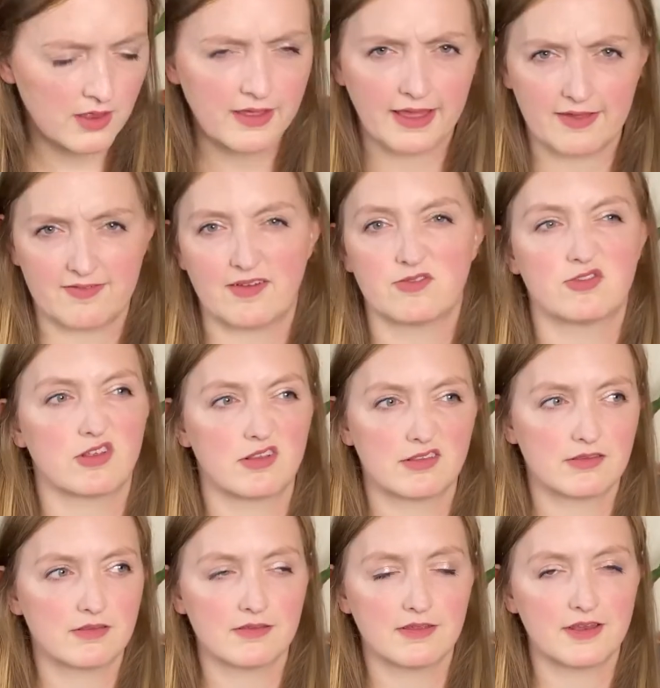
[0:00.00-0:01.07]
if I'm just,
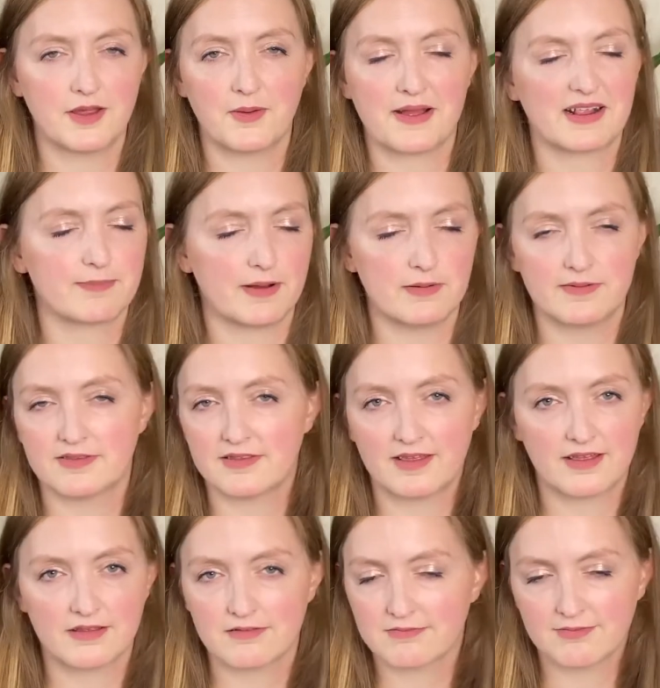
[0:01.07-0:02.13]

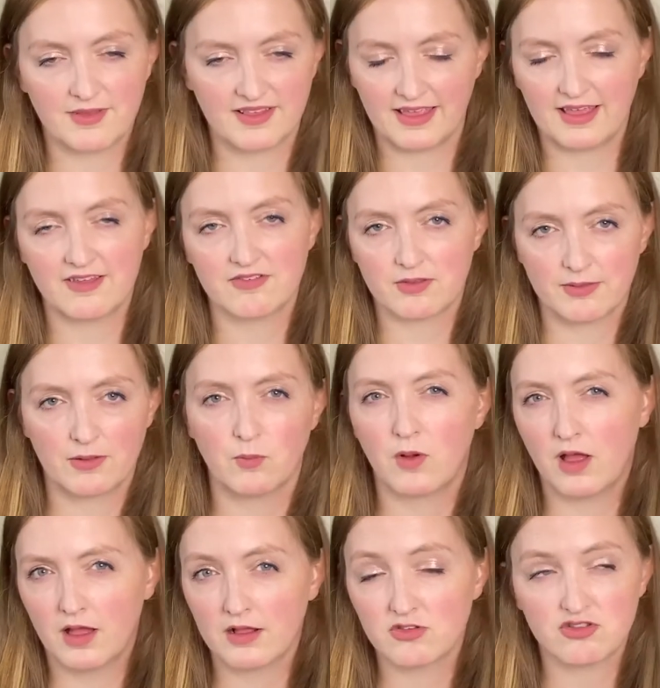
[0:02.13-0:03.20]
experimenting, seeing if something
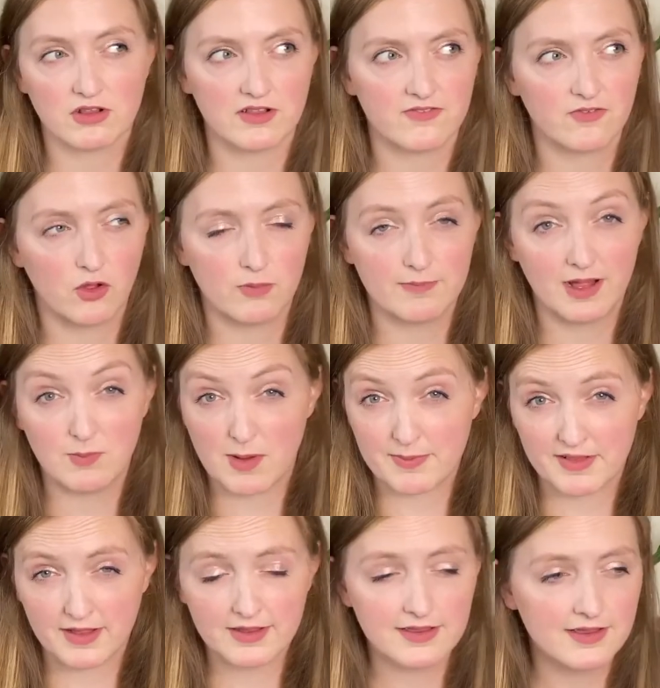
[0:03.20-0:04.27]
works just for my
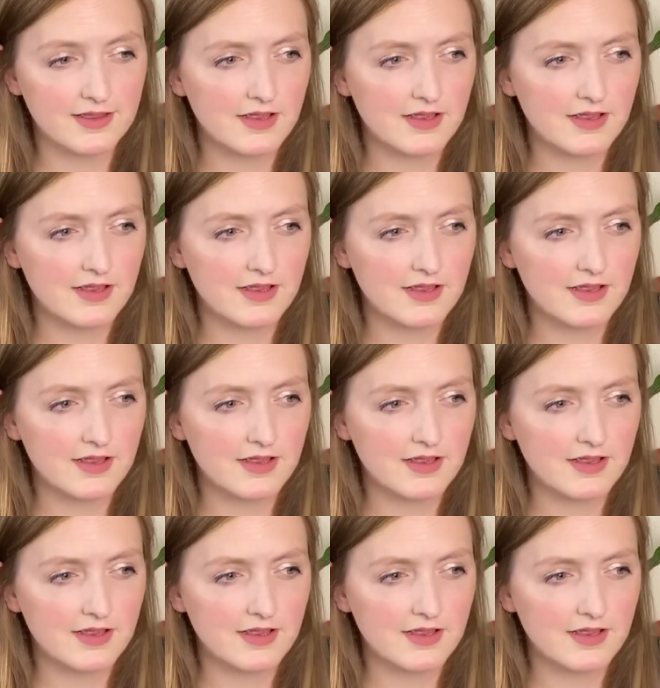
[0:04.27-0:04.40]
website.